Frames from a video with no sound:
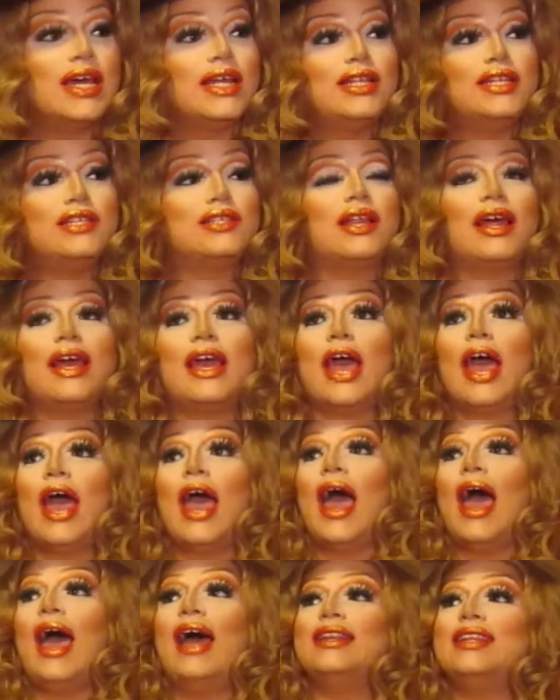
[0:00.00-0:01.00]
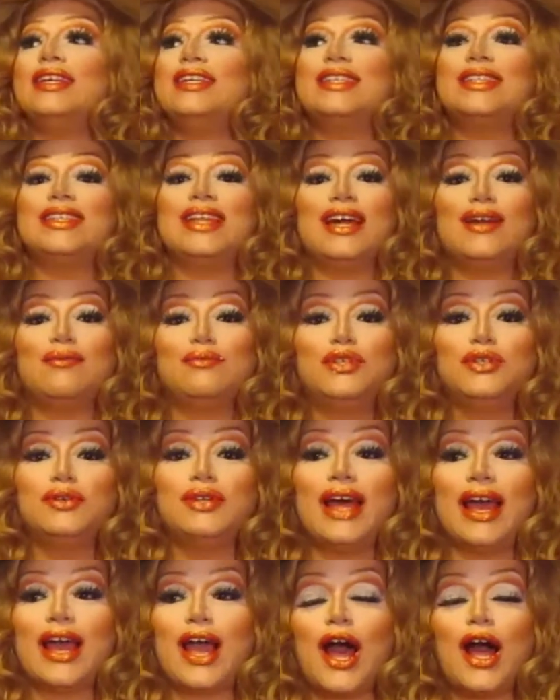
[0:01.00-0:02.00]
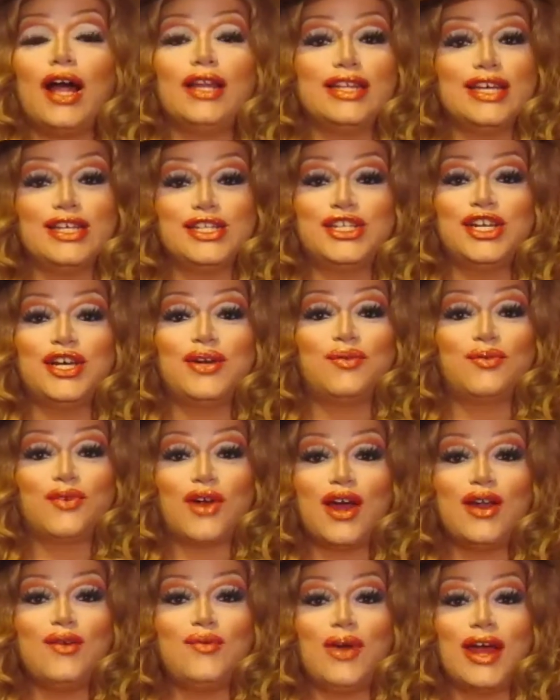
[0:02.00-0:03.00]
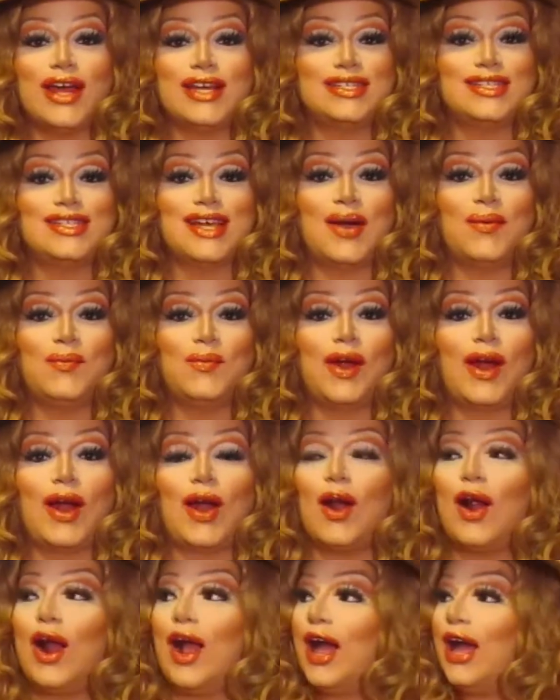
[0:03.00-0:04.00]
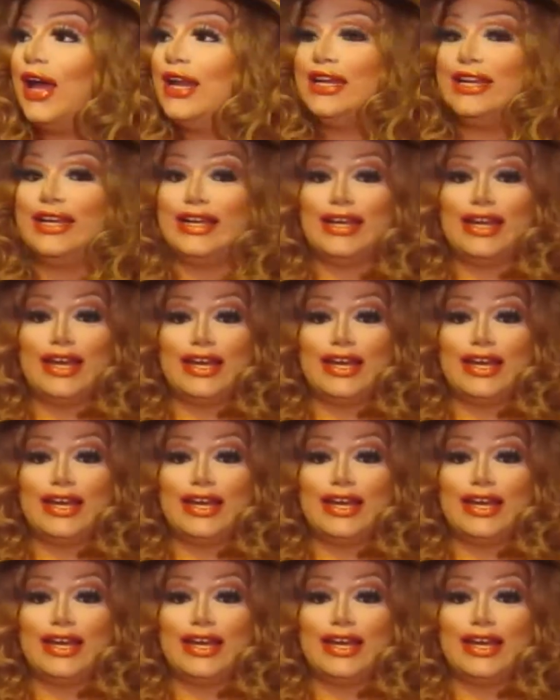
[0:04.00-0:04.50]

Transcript: These, like, at least let them do like a legit runway somewhere, honey,